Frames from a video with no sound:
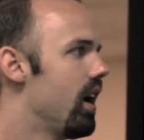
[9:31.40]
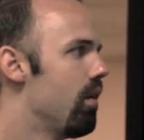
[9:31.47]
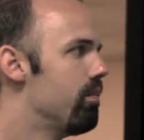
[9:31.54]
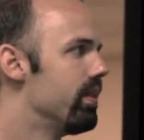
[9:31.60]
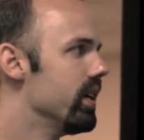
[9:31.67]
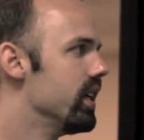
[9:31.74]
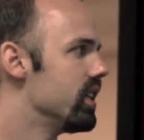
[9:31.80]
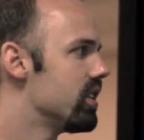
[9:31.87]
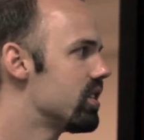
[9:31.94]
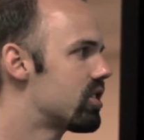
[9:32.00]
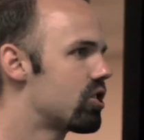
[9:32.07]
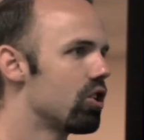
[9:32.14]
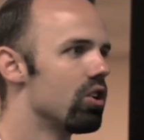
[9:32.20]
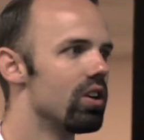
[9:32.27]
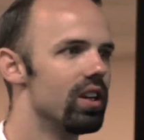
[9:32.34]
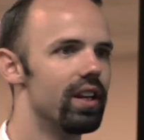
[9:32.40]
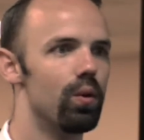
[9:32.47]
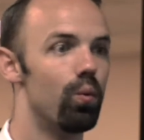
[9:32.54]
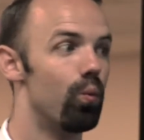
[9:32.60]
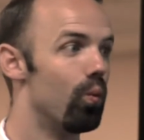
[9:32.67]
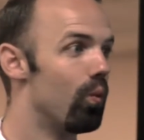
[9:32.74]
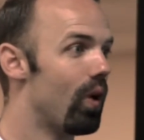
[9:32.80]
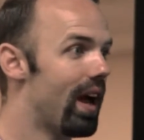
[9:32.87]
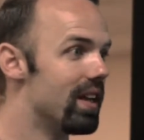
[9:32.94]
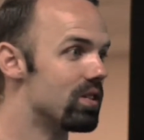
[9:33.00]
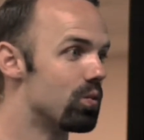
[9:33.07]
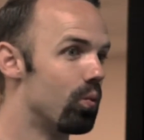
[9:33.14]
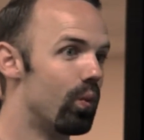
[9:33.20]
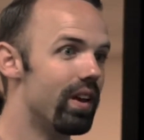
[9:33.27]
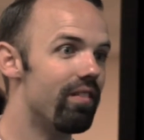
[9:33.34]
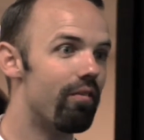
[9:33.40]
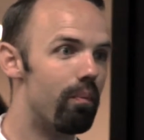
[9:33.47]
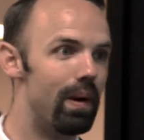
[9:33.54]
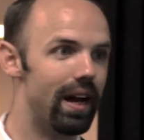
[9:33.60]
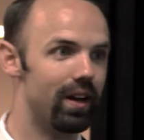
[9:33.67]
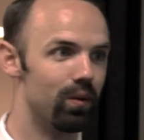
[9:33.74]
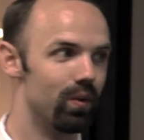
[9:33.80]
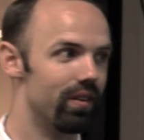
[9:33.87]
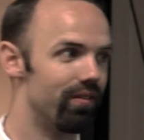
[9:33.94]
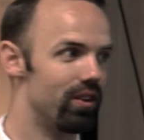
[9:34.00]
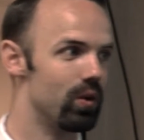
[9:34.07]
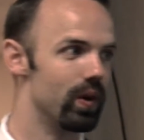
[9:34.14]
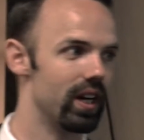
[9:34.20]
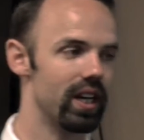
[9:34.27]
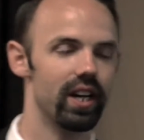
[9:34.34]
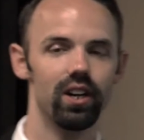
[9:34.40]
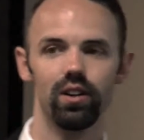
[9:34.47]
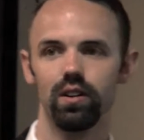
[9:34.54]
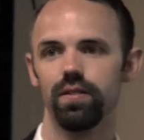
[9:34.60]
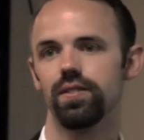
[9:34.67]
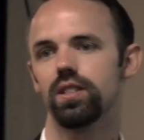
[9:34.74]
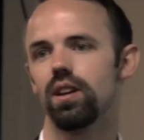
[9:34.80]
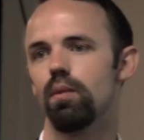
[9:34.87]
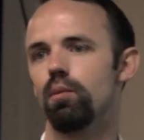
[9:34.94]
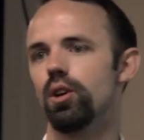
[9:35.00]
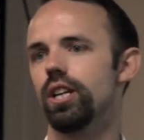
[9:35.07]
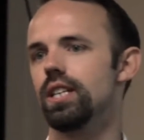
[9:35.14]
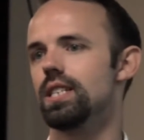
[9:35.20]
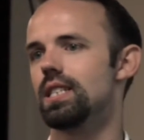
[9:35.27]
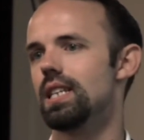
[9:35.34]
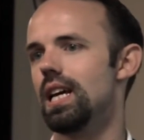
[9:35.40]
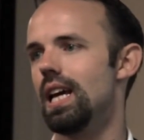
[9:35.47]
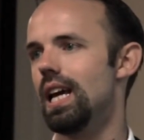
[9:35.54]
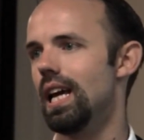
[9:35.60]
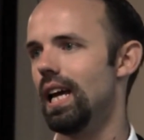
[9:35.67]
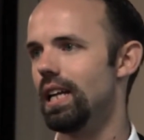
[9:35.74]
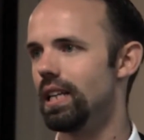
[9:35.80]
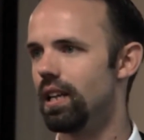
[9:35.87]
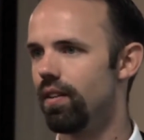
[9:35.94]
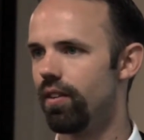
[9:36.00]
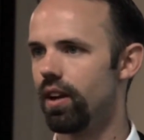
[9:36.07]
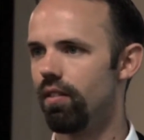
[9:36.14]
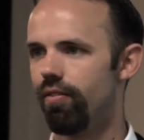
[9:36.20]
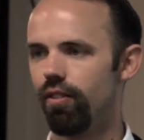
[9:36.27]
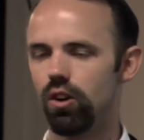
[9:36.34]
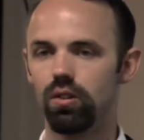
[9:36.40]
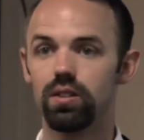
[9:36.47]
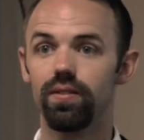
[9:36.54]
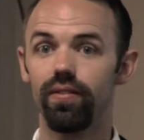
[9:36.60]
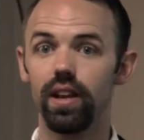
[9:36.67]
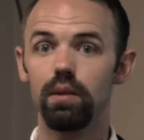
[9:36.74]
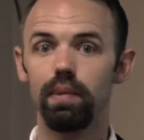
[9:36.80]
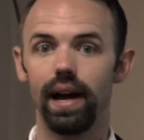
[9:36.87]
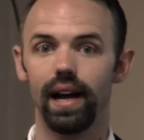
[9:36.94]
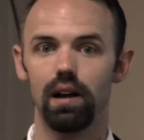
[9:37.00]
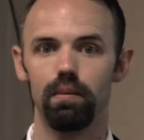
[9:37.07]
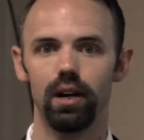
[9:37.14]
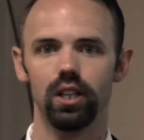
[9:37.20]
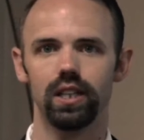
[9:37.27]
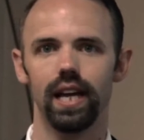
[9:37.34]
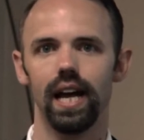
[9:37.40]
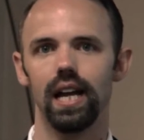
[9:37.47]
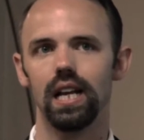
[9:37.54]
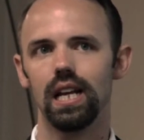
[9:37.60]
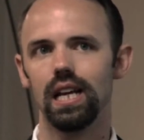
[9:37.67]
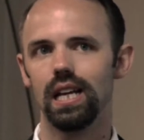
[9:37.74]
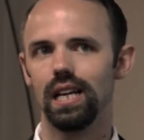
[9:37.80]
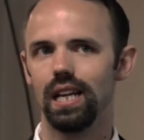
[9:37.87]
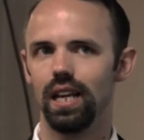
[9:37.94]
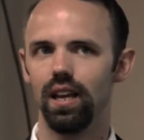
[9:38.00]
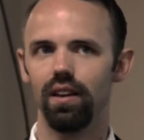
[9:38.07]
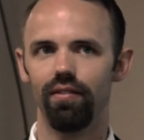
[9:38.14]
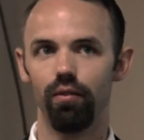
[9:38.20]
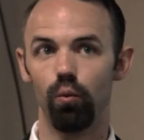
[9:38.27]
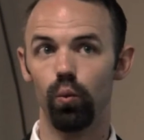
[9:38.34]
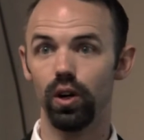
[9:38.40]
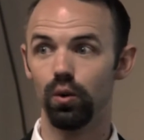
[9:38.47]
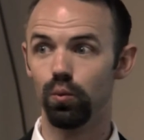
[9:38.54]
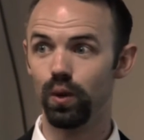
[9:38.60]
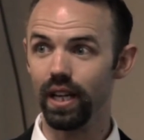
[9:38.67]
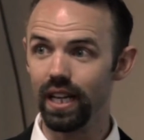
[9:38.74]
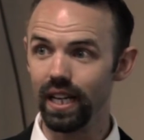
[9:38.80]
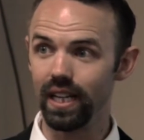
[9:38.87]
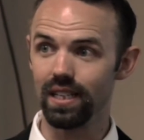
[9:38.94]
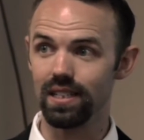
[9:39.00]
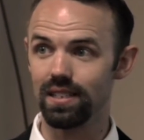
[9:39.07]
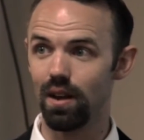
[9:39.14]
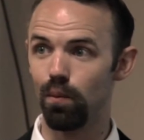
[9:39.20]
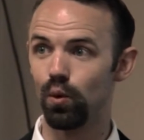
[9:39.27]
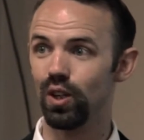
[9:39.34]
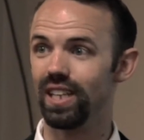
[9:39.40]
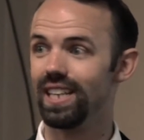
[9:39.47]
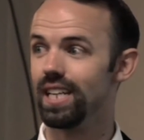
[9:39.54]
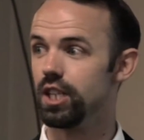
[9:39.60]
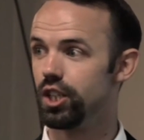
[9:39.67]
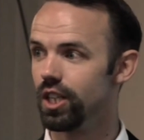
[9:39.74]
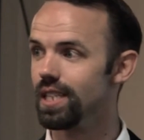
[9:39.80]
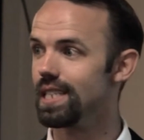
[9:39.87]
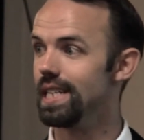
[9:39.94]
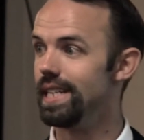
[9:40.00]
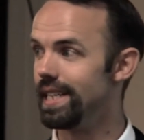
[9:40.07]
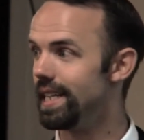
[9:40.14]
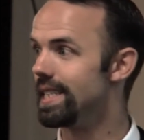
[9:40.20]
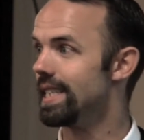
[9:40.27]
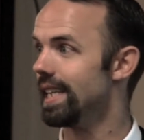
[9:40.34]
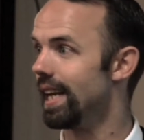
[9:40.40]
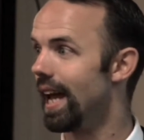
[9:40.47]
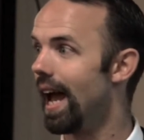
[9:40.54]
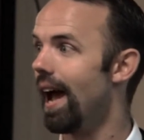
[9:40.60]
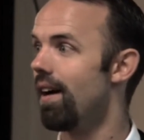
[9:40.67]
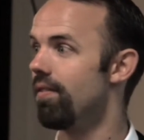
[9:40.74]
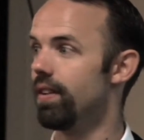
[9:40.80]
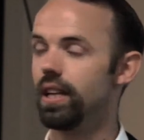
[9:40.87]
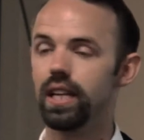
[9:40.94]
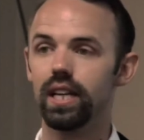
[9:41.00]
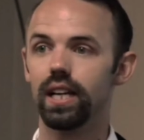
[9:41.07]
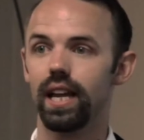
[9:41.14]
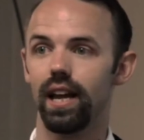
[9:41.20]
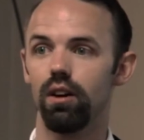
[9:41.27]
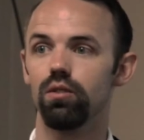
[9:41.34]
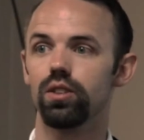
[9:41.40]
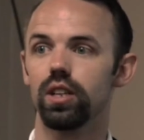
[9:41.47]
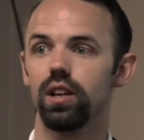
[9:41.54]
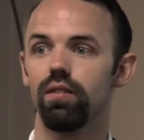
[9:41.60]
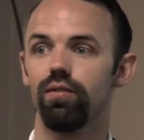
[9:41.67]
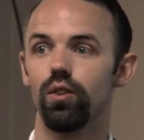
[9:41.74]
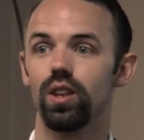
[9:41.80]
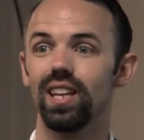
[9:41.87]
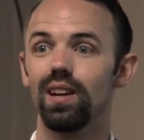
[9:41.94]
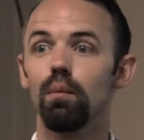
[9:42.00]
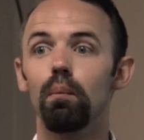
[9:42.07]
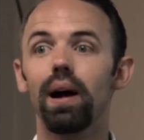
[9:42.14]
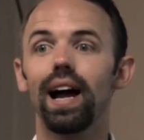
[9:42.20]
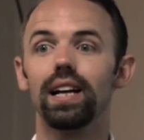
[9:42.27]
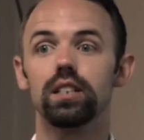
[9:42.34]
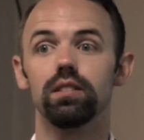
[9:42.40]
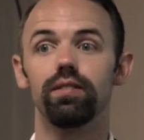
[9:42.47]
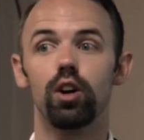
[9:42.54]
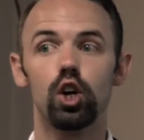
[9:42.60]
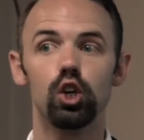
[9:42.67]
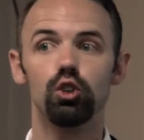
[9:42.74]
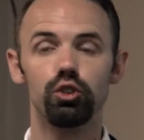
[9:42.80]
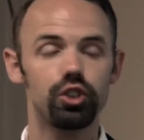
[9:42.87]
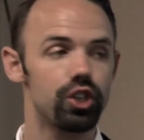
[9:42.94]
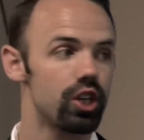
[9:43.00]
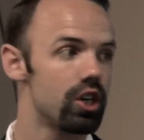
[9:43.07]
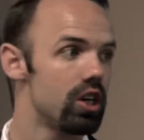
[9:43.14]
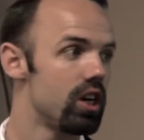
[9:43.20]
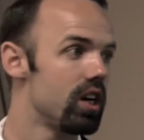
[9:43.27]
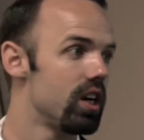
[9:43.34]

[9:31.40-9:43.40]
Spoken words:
But certainly, as we've been reviewing narrative summaries and giving folks feedback about that, if we're reading a summary that just doesn't have any accounting for the impact of culture